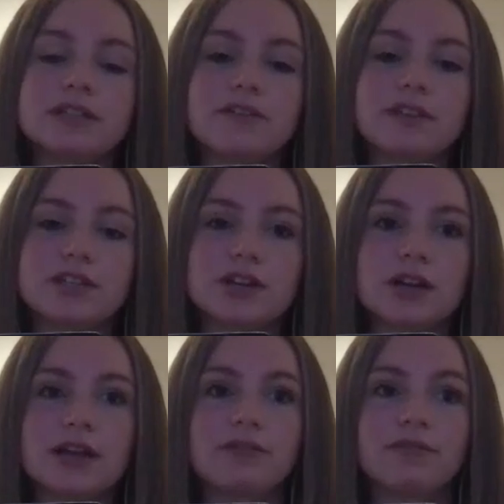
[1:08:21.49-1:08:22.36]
Definitely
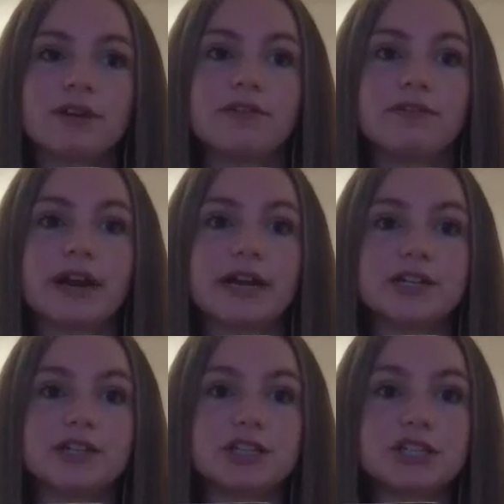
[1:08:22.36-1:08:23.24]
trying to like
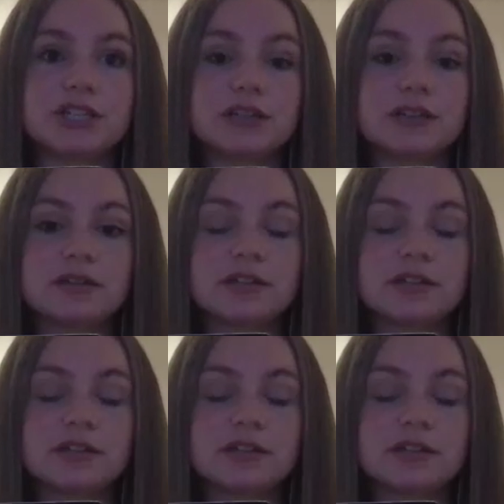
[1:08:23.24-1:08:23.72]
rearrange